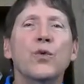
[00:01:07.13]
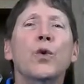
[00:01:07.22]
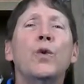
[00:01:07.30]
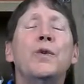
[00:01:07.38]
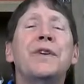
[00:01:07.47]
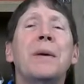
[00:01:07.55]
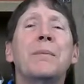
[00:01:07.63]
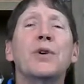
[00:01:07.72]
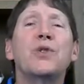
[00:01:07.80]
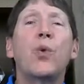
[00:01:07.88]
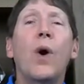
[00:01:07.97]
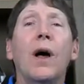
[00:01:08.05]
Rule
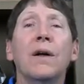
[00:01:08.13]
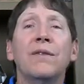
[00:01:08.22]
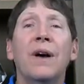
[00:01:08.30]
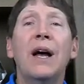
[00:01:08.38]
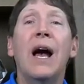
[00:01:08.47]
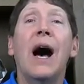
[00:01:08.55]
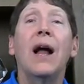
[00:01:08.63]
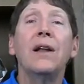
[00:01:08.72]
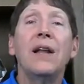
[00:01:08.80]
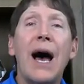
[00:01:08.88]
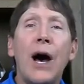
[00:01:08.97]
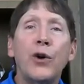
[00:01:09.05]
number twelve,
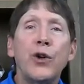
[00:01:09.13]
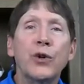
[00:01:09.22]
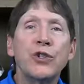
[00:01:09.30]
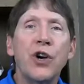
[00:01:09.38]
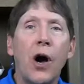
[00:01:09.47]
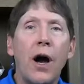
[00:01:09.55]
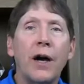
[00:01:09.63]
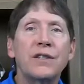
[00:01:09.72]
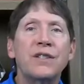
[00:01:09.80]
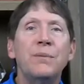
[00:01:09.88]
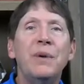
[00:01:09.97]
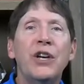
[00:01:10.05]
allow your
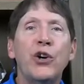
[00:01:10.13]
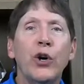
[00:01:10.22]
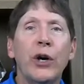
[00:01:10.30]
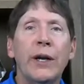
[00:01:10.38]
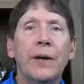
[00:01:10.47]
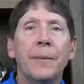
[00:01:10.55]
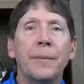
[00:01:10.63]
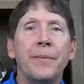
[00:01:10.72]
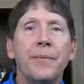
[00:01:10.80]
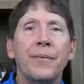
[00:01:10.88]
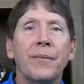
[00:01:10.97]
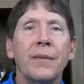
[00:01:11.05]
dog to be good.
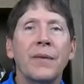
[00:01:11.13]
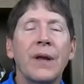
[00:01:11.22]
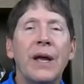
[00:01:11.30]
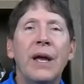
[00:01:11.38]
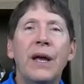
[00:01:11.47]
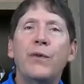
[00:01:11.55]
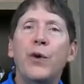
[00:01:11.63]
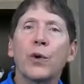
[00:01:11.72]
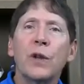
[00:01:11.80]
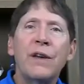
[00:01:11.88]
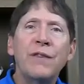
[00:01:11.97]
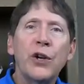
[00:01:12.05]
If
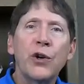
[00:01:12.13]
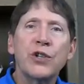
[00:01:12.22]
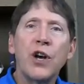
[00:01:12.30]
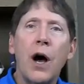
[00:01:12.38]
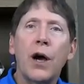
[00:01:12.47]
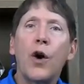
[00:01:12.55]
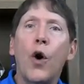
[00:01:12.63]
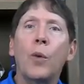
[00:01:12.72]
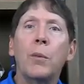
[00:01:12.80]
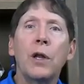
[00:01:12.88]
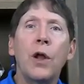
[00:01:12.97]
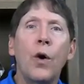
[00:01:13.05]
you're leaving your dog
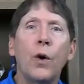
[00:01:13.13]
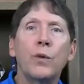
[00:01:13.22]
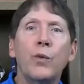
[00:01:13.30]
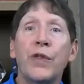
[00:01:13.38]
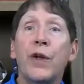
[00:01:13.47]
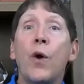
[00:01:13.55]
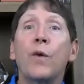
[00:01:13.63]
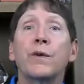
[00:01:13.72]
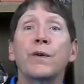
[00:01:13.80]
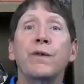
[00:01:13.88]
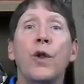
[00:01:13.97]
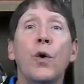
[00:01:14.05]
home alone with an
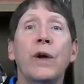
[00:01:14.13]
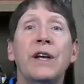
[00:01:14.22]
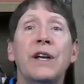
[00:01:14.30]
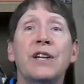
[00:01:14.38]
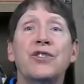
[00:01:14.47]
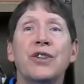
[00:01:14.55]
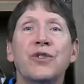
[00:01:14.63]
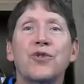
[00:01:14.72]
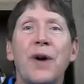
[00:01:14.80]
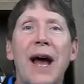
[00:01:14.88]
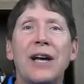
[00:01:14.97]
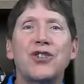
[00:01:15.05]
overflowing kitchen
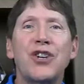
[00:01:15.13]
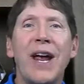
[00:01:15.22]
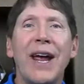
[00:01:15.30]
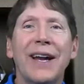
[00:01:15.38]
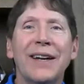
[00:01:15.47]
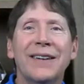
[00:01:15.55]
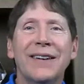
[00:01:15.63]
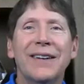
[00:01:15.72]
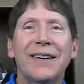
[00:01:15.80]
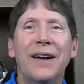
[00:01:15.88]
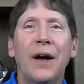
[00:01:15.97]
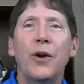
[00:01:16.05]
trash can,
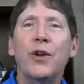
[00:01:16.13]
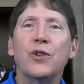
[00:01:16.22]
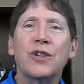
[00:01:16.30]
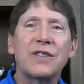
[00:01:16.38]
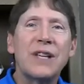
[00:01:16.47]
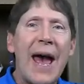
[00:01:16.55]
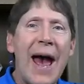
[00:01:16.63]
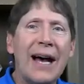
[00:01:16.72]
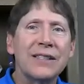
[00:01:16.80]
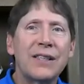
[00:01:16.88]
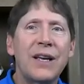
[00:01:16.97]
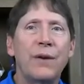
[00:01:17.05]
you're just
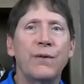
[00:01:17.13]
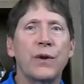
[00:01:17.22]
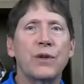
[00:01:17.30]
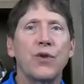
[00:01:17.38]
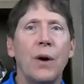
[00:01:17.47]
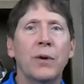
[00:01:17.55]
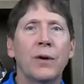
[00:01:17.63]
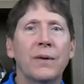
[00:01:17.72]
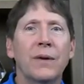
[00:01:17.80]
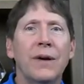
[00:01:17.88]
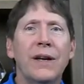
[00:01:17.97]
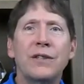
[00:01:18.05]
asking for
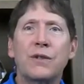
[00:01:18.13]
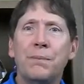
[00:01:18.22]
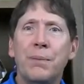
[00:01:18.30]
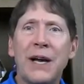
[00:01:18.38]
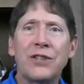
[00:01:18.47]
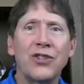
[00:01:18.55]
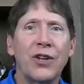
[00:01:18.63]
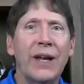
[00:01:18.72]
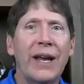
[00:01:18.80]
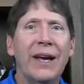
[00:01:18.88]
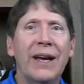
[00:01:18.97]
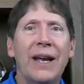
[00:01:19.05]
trouble,
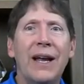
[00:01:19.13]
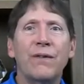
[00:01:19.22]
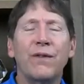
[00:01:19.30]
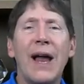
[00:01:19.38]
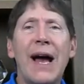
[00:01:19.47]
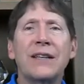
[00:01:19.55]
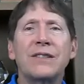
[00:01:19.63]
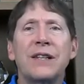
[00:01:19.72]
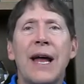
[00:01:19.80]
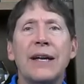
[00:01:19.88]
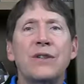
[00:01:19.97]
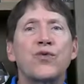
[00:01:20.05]
especially if
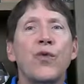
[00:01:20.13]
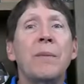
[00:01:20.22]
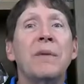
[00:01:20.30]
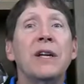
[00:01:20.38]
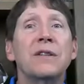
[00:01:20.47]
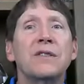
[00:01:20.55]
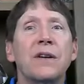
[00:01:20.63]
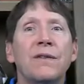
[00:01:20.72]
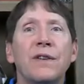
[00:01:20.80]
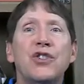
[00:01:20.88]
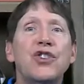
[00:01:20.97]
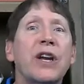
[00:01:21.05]
last night's remnants
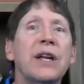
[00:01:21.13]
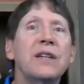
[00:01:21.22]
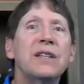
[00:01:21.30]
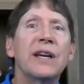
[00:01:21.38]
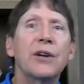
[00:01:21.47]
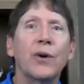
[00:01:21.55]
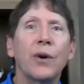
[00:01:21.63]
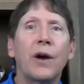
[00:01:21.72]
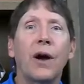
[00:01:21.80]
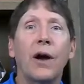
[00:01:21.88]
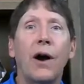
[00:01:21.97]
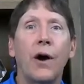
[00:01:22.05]
of a chicken
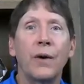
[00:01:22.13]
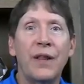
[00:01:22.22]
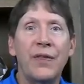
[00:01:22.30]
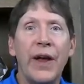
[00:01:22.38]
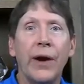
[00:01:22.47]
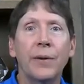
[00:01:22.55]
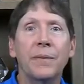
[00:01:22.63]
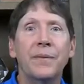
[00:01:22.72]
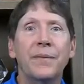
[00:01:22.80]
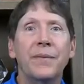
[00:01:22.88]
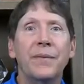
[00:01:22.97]
dinner are in there.